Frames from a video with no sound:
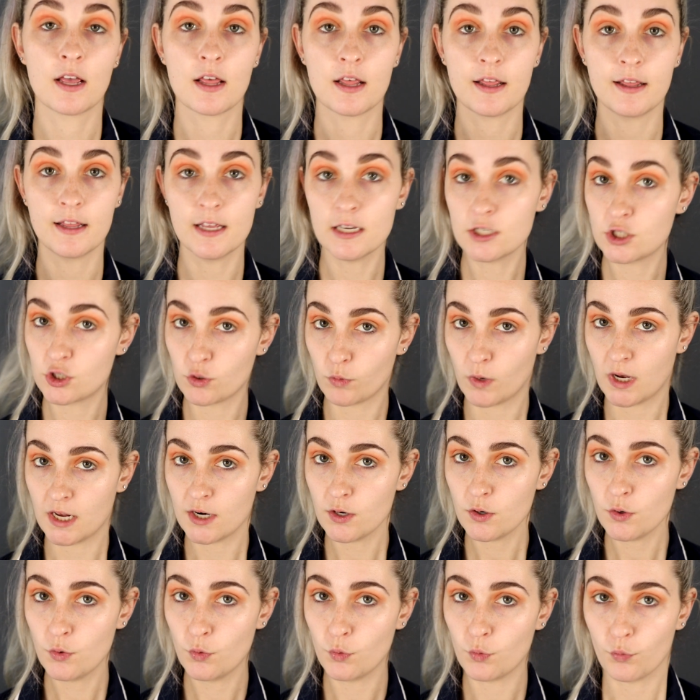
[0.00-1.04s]
This
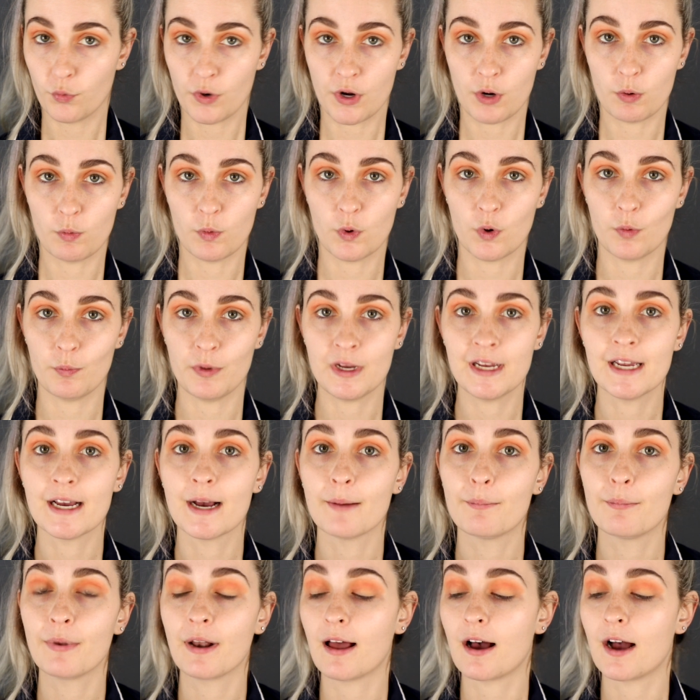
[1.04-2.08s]
one we will be
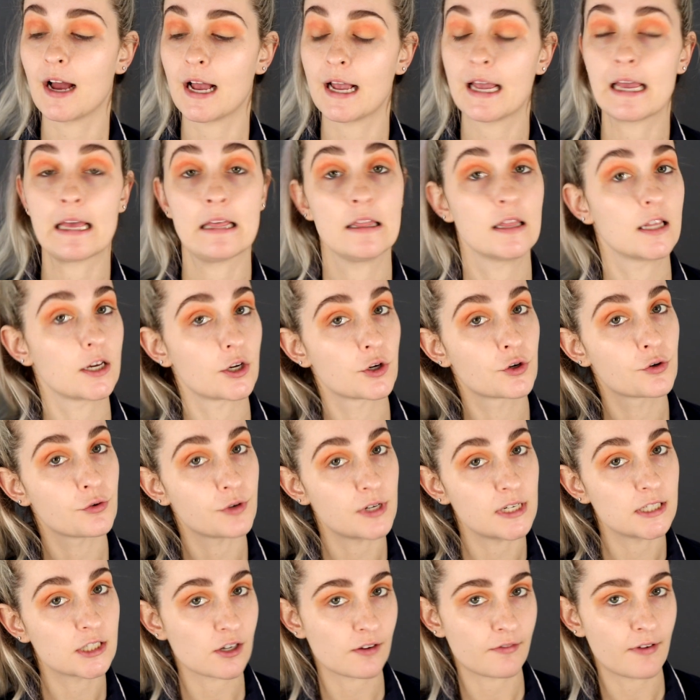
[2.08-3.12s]
applying in the
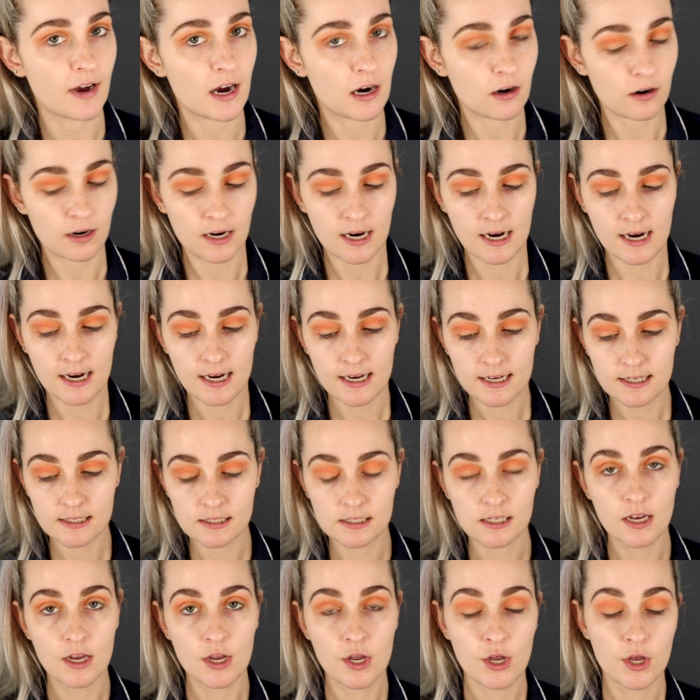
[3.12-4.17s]
crease of our
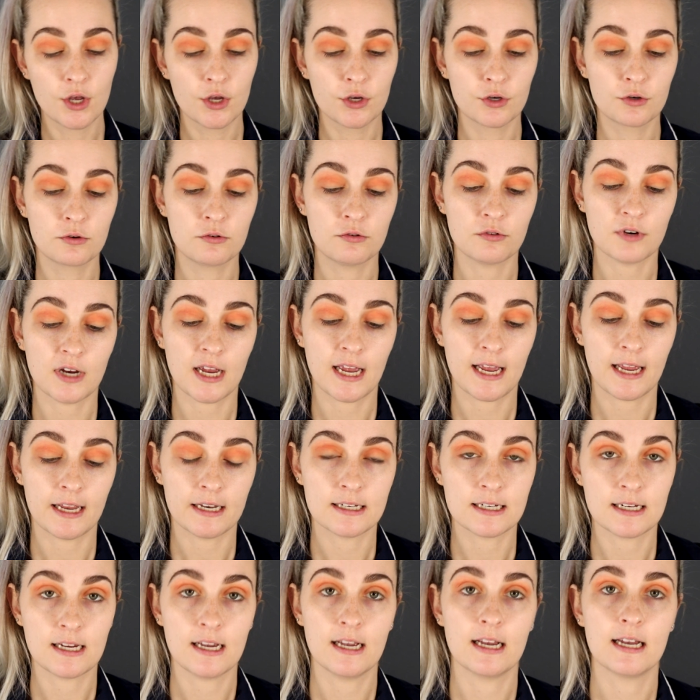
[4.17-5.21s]
eyes,
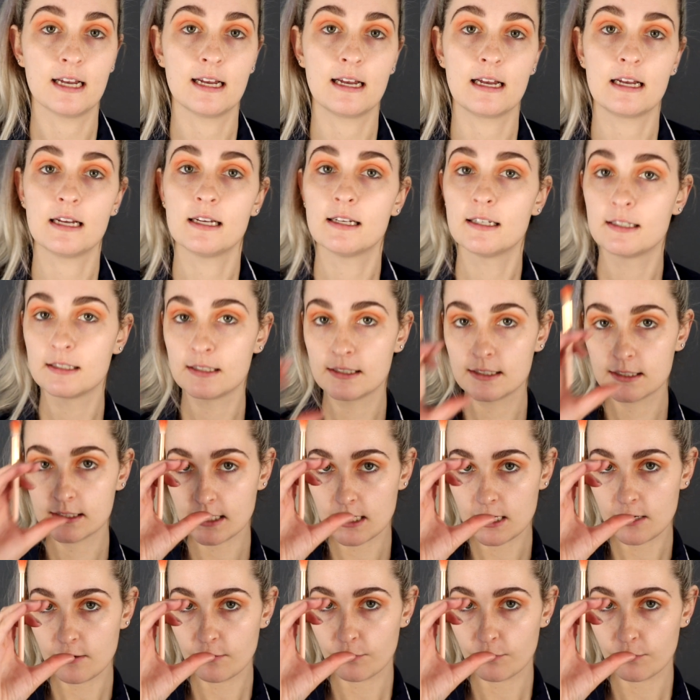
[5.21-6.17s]
creating a C